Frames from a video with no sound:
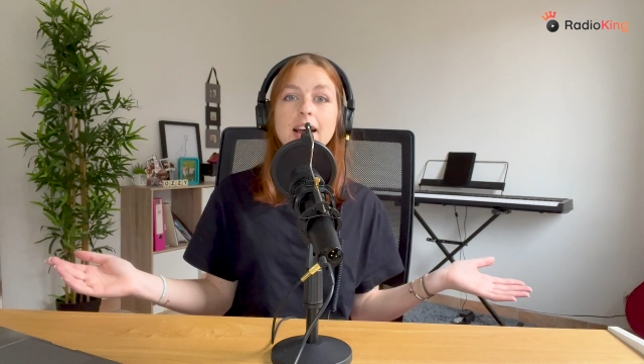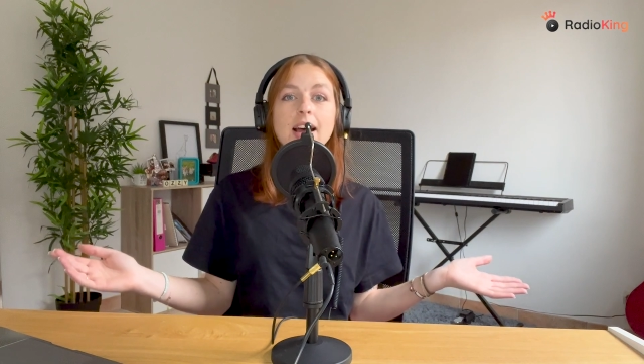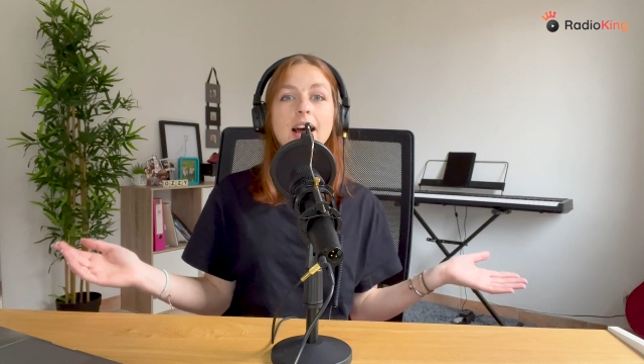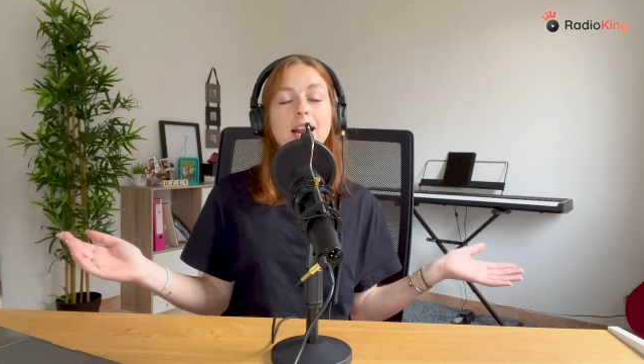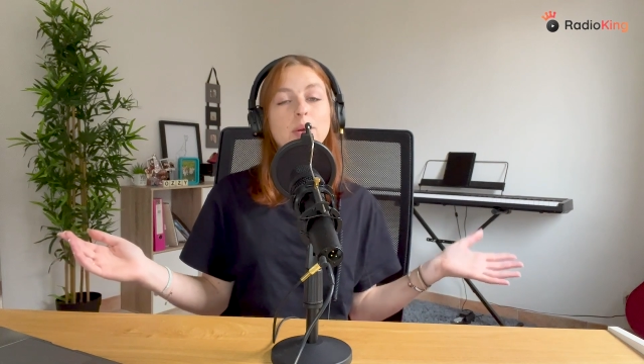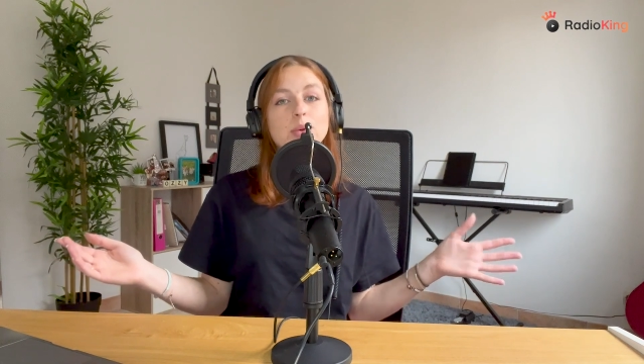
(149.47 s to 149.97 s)

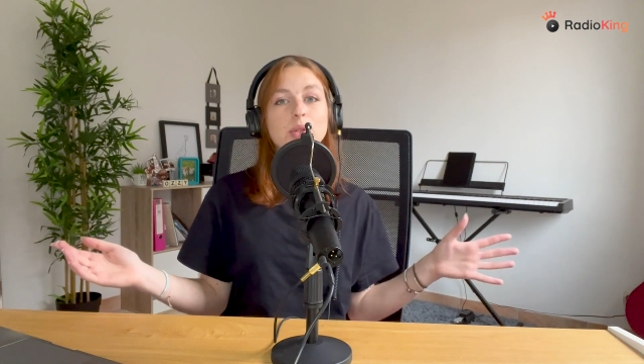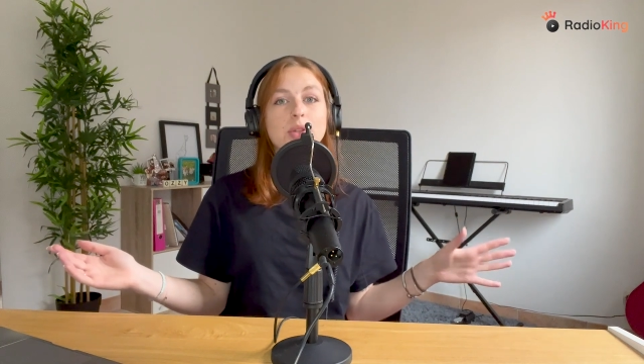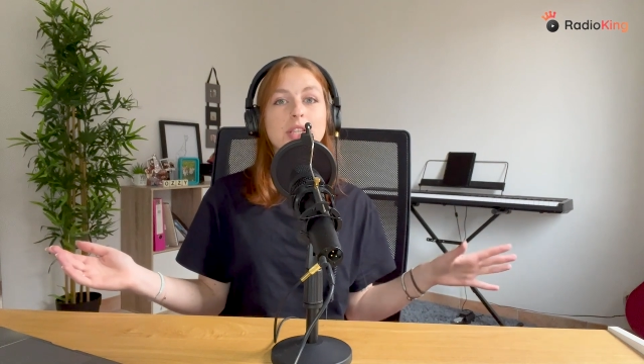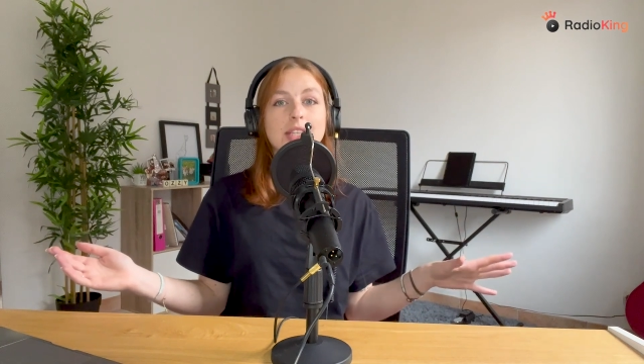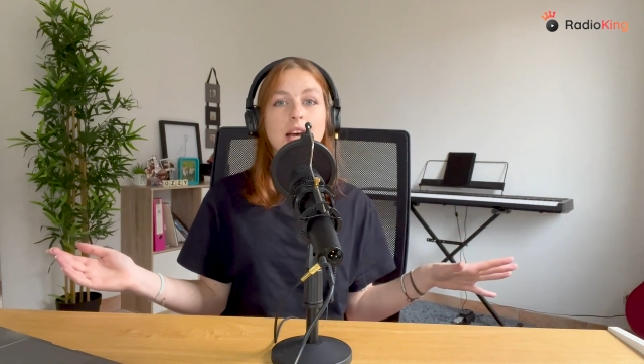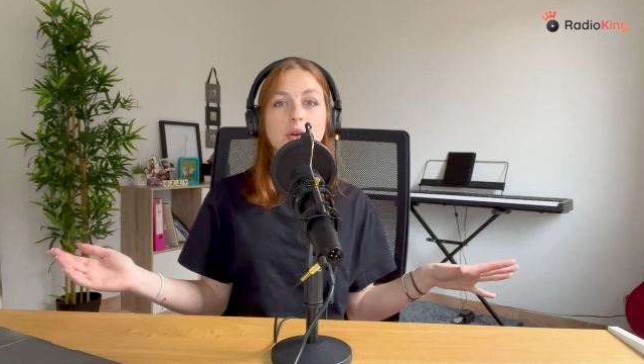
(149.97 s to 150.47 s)
and also the
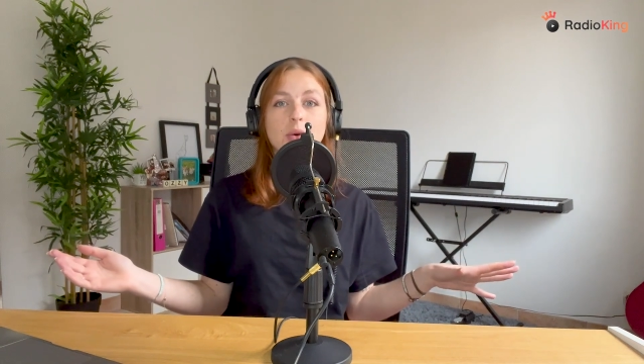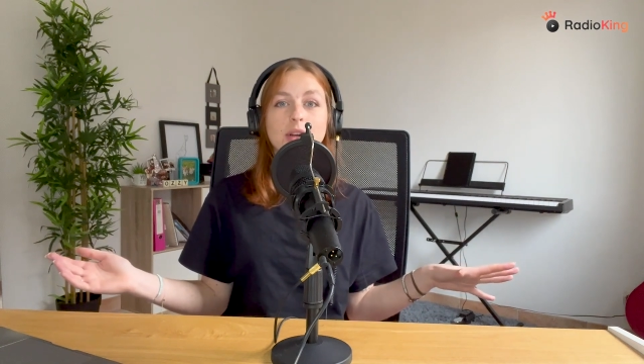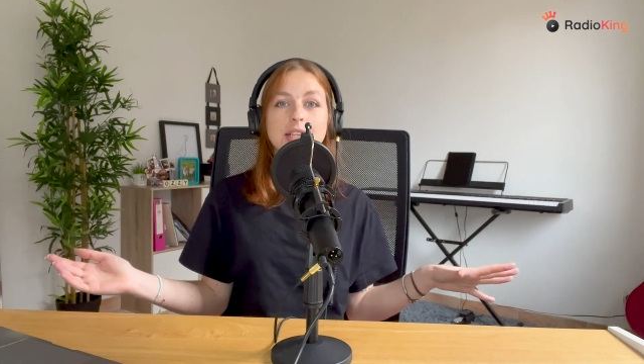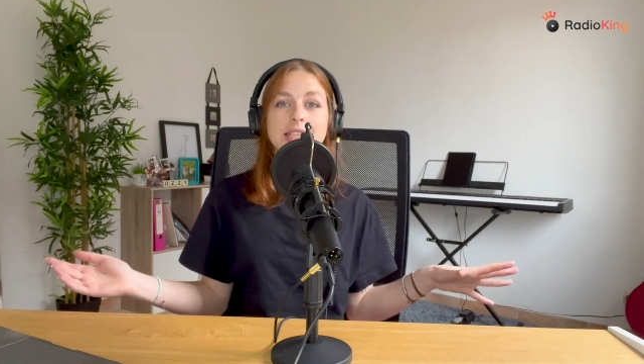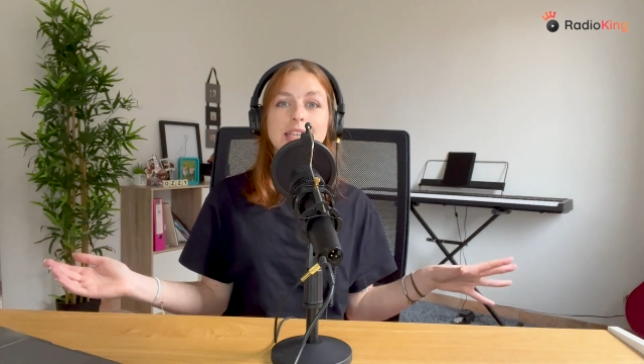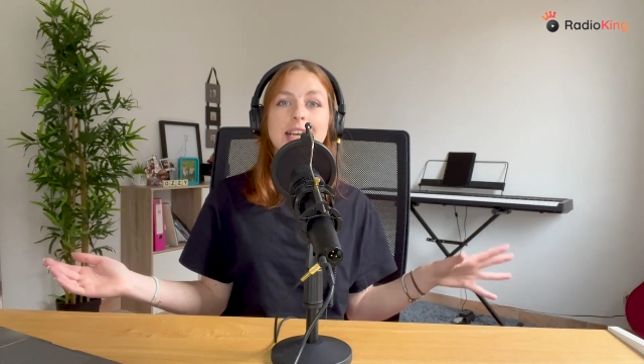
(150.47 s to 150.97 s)
sound
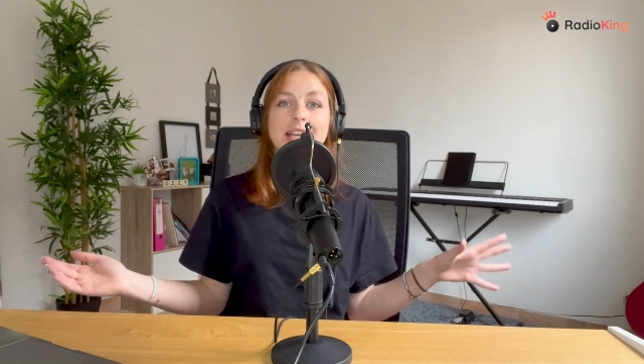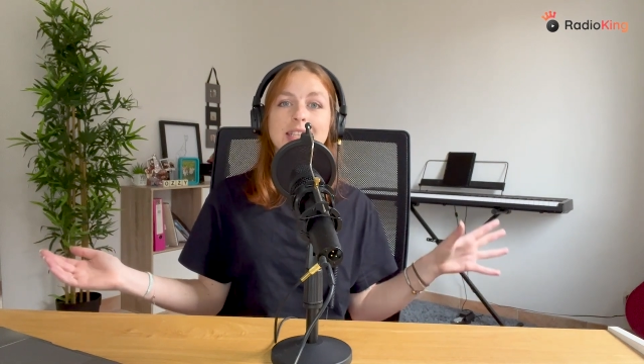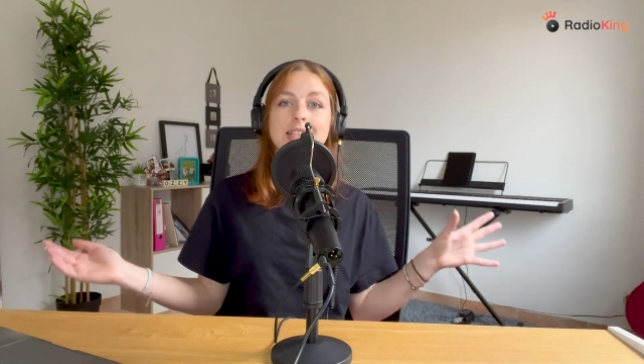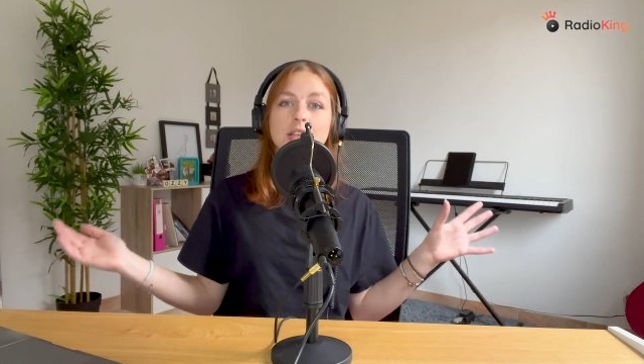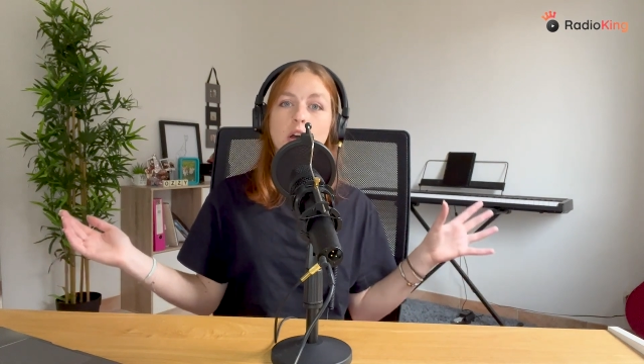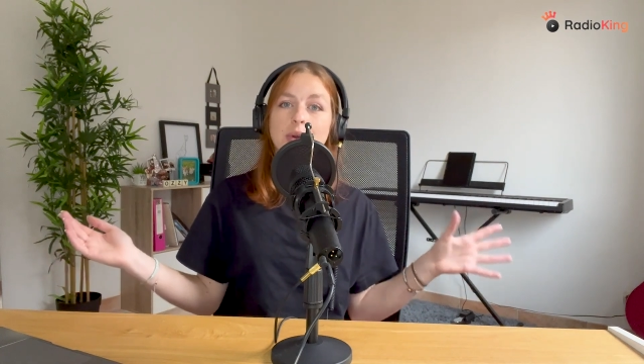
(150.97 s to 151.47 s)
quality
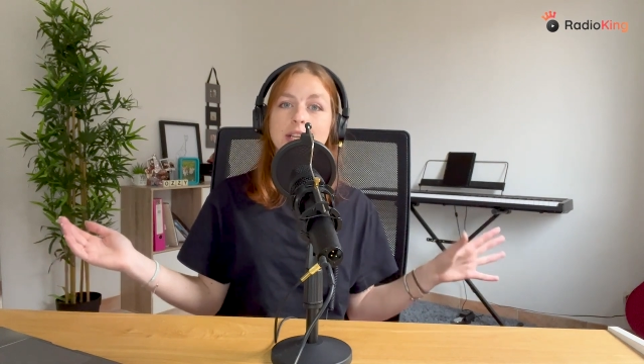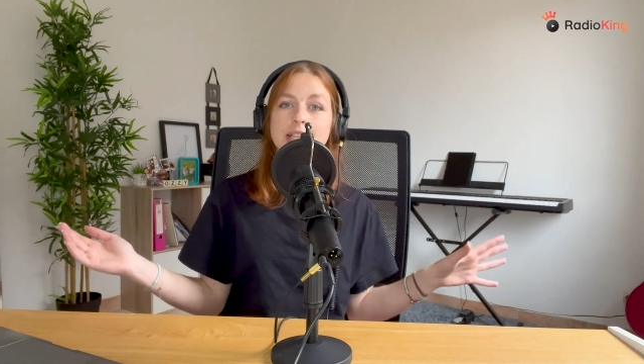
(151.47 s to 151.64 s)
is going